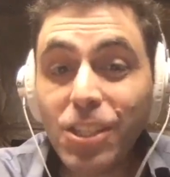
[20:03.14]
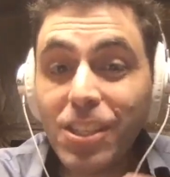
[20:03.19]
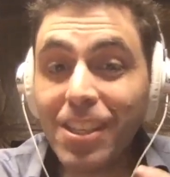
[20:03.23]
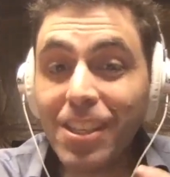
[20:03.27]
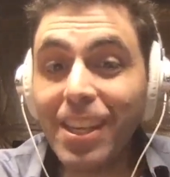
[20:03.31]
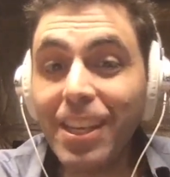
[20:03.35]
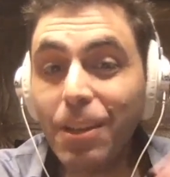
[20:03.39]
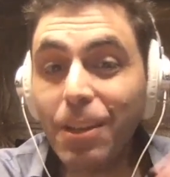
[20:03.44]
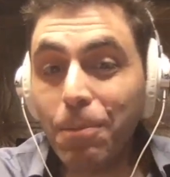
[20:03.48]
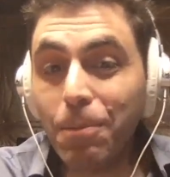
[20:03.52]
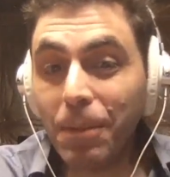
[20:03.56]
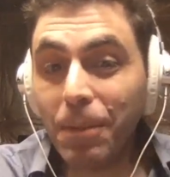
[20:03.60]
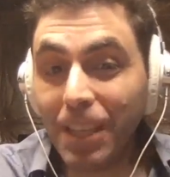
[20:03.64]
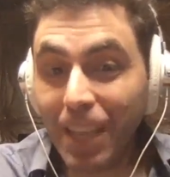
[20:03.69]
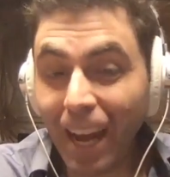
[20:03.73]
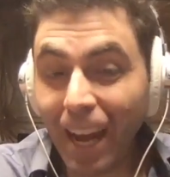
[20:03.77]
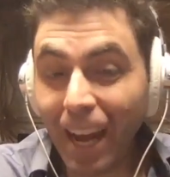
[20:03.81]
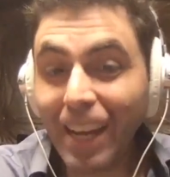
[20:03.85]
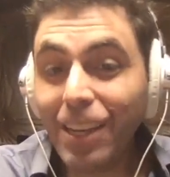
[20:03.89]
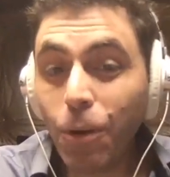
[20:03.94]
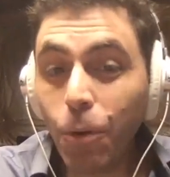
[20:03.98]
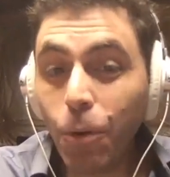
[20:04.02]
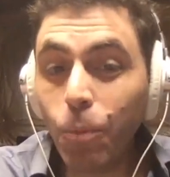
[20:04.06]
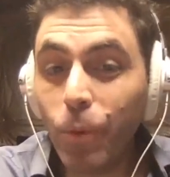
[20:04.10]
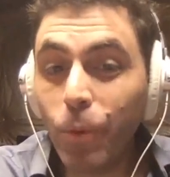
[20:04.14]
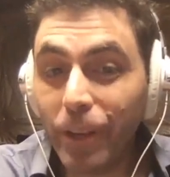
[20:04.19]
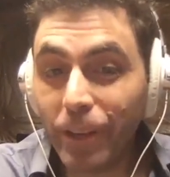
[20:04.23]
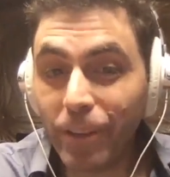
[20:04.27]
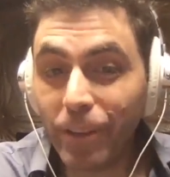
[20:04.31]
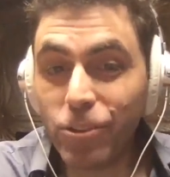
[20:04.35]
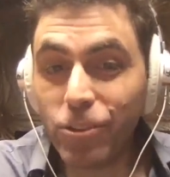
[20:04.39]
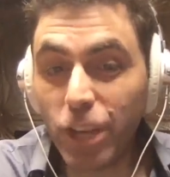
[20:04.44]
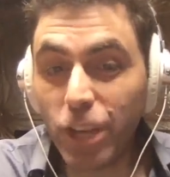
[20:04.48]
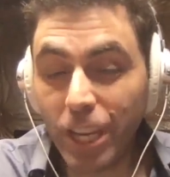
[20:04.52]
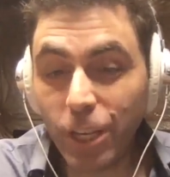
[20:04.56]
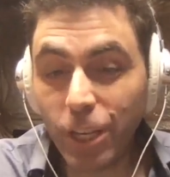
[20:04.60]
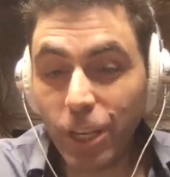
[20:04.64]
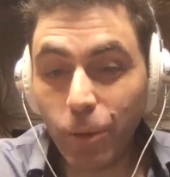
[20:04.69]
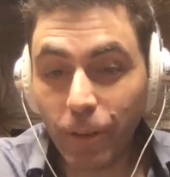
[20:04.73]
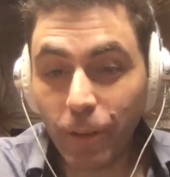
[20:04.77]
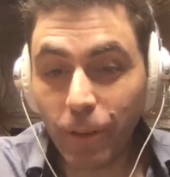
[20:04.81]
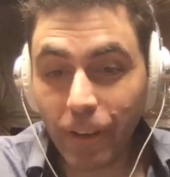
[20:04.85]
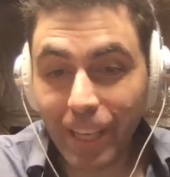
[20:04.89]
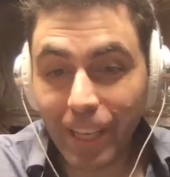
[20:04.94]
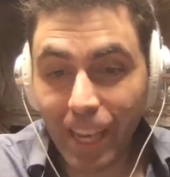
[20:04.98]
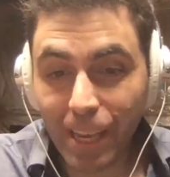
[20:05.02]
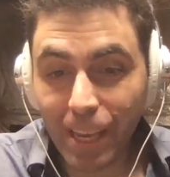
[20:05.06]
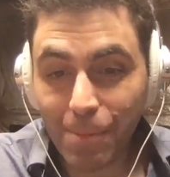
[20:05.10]
like kind of where
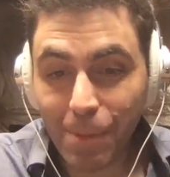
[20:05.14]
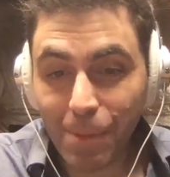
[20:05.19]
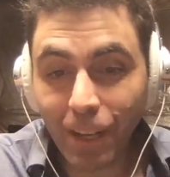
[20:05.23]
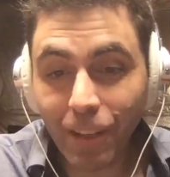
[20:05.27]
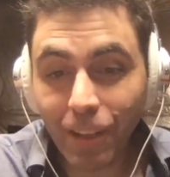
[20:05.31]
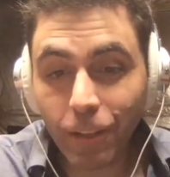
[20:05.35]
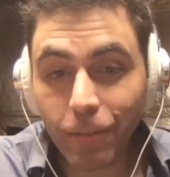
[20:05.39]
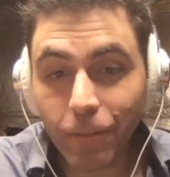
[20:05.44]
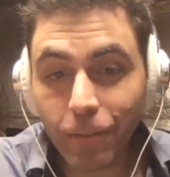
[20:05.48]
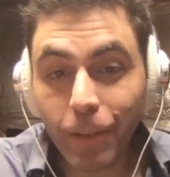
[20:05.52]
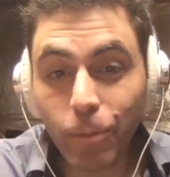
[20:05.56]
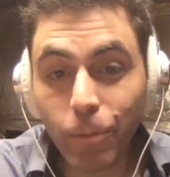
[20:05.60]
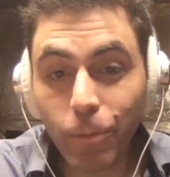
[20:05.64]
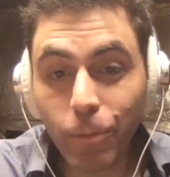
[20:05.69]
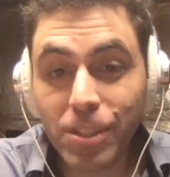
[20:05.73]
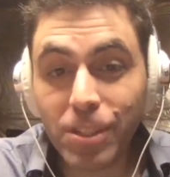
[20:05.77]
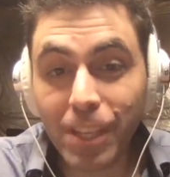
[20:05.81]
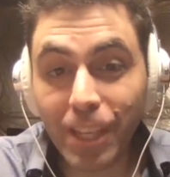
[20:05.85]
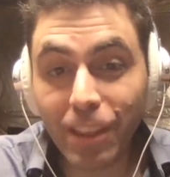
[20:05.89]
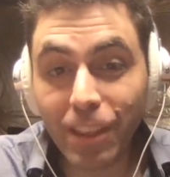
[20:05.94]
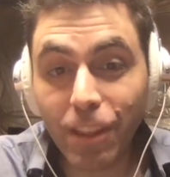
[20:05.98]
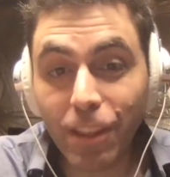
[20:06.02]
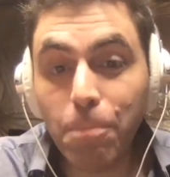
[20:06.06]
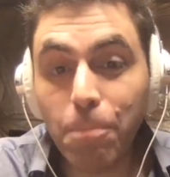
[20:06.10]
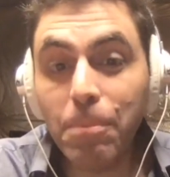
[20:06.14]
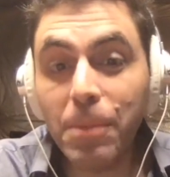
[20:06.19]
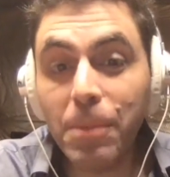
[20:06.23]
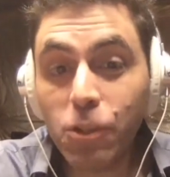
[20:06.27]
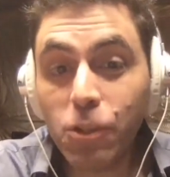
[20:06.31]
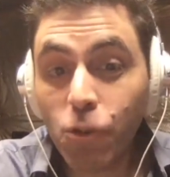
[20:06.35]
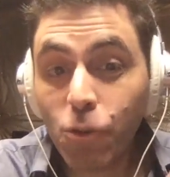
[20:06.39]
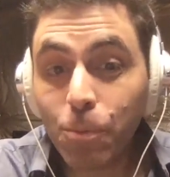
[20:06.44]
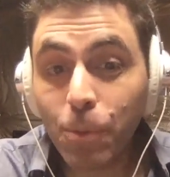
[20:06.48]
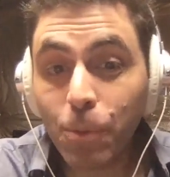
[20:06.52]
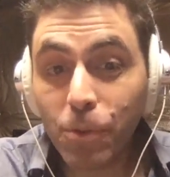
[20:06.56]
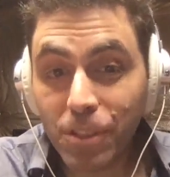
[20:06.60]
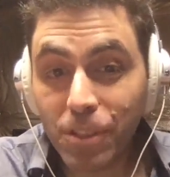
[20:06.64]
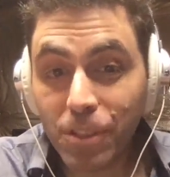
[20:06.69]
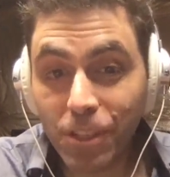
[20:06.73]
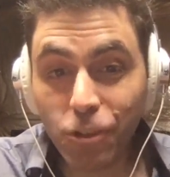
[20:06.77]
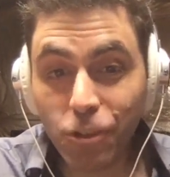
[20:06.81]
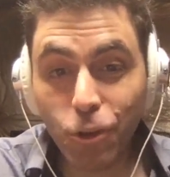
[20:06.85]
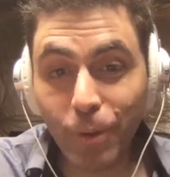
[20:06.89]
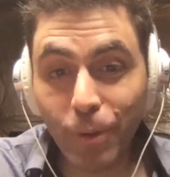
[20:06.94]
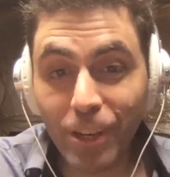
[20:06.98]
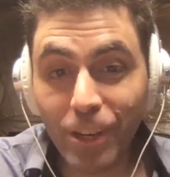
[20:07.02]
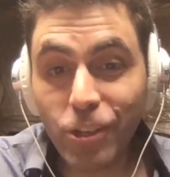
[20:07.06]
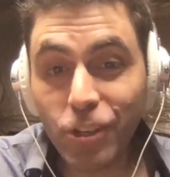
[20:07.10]
jQuery came out of. It was like the miserable
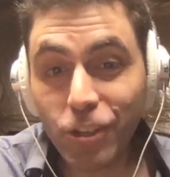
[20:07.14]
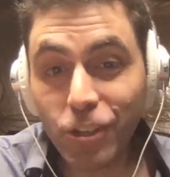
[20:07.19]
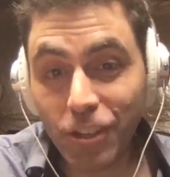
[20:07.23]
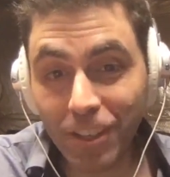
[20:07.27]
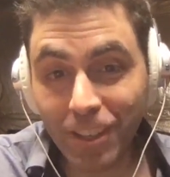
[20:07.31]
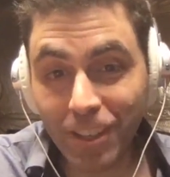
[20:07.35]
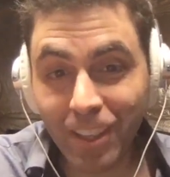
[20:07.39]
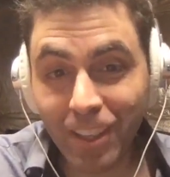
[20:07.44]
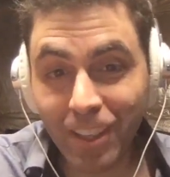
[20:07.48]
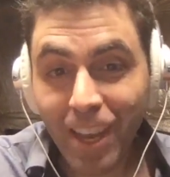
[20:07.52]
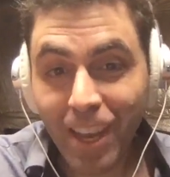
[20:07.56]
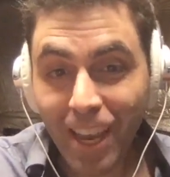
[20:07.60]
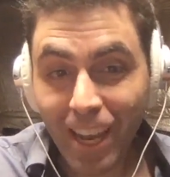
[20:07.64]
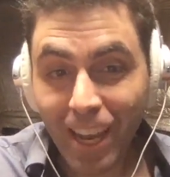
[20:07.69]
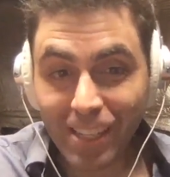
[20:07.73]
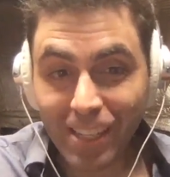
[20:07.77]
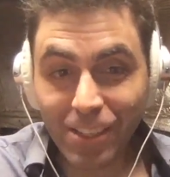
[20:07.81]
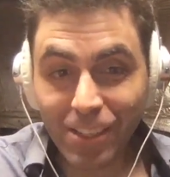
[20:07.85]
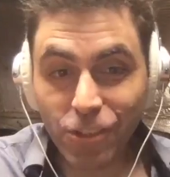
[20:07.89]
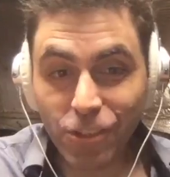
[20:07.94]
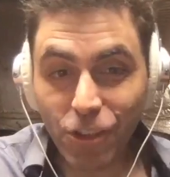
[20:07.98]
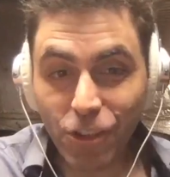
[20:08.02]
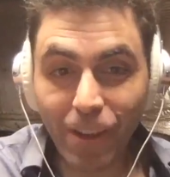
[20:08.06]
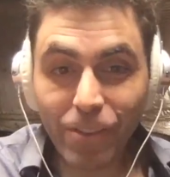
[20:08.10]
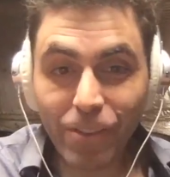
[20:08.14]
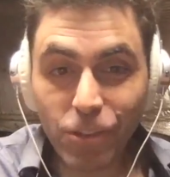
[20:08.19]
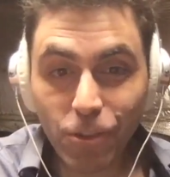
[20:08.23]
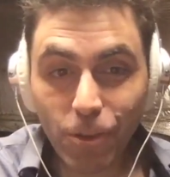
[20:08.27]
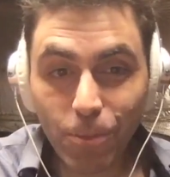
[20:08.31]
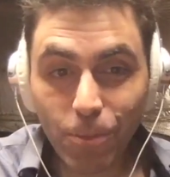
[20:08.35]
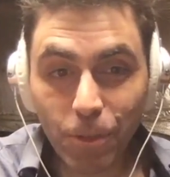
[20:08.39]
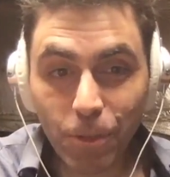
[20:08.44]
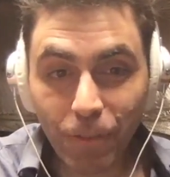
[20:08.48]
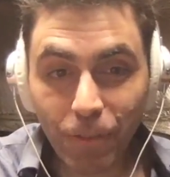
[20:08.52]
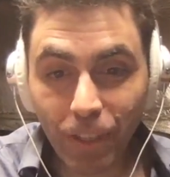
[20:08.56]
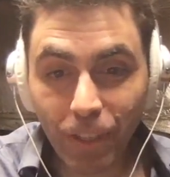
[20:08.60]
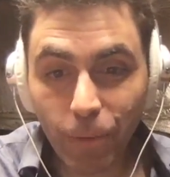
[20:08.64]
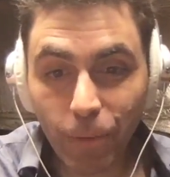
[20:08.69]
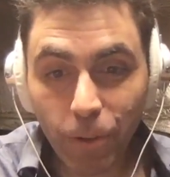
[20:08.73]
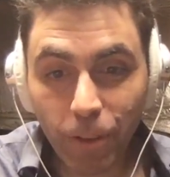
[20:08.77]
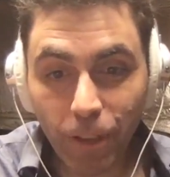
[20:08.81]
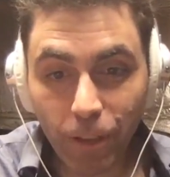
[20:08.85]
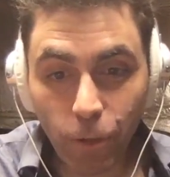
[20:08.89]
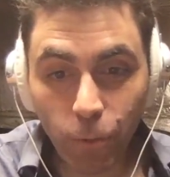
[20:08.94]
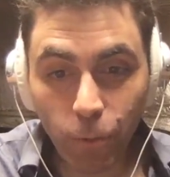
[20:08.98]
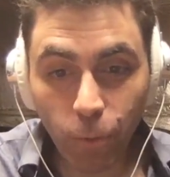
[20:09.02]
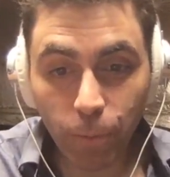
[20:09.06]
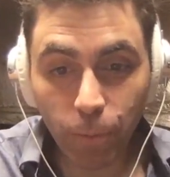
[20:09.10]
situation as a JavaScript developer
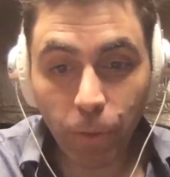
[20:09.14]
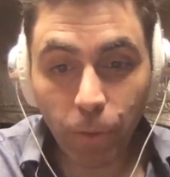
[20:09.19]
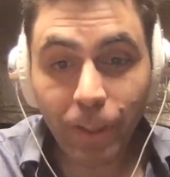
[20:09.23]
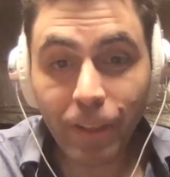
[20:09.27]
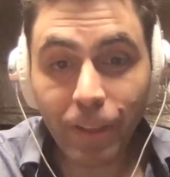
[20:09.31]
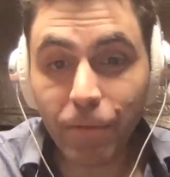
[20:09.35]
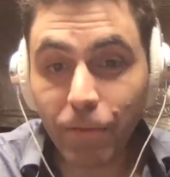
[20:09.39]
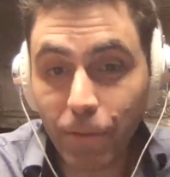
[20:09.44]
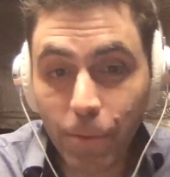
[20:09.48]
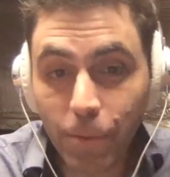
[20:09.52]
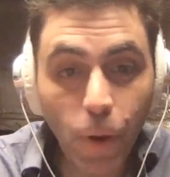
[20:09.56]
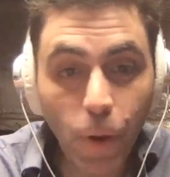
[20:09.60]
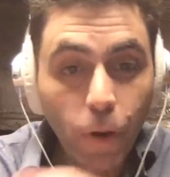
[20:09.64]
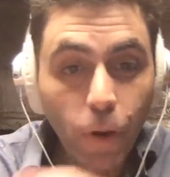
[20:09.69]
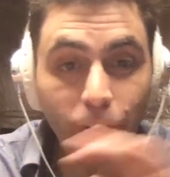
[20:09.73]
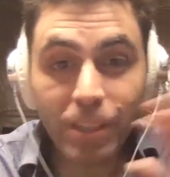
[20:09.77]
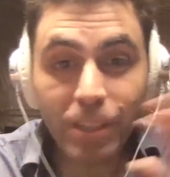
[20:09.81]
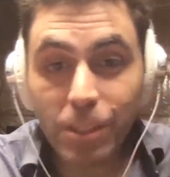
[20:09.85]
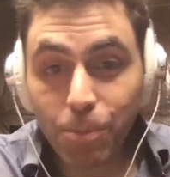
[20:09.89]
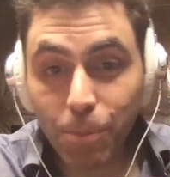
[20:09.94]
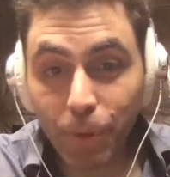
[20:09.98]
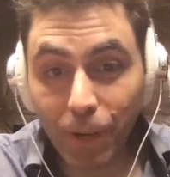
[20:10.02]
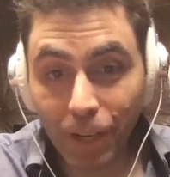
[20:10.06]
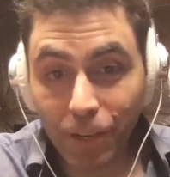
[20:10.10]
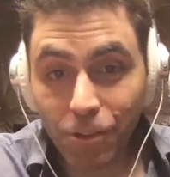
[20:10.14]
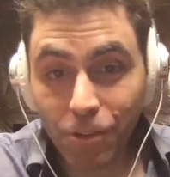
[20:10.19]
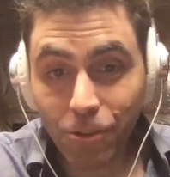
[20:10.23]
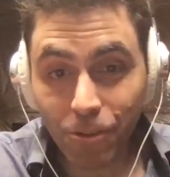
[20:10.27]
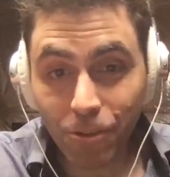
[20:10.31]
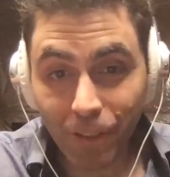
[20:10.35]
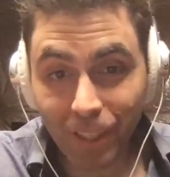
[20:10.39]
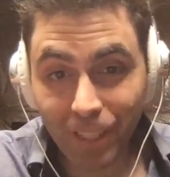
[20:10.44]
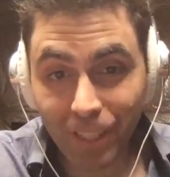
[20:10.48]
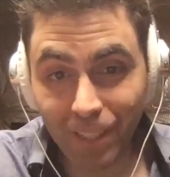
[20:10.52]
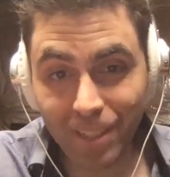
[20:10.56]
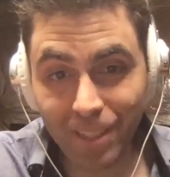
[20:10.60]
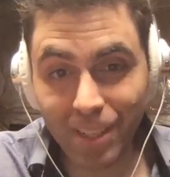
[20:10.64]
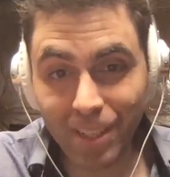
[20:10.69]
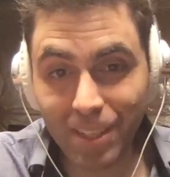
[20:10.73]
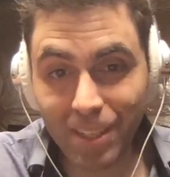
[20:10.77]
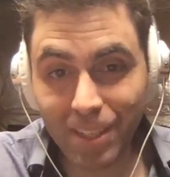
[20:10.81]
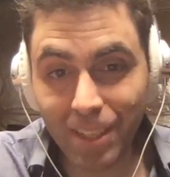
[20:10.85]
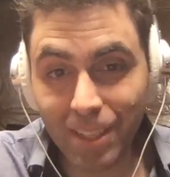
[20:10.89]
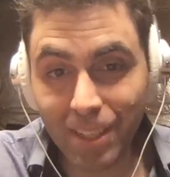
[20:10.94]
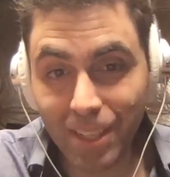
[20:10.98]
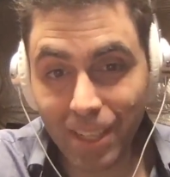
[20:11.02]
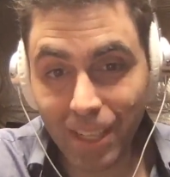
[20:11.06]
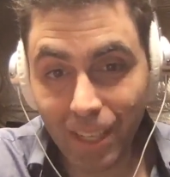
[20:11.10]
that you were put in from all these browser
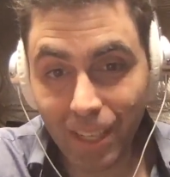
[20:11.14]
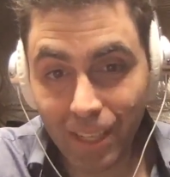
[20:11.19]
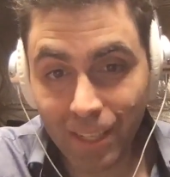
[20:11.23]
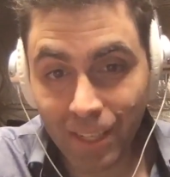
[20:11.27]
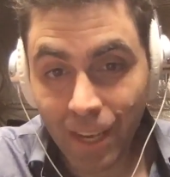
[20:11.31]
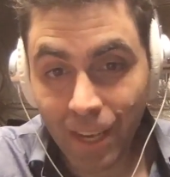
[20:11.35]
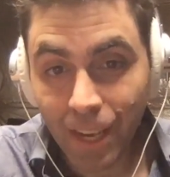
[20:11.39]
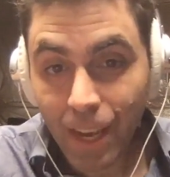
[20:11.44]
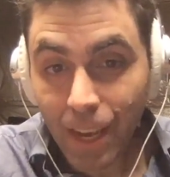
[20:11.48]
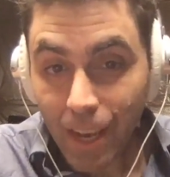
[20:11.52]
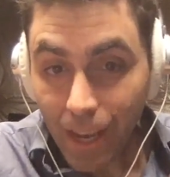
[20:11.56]
inconsistencies.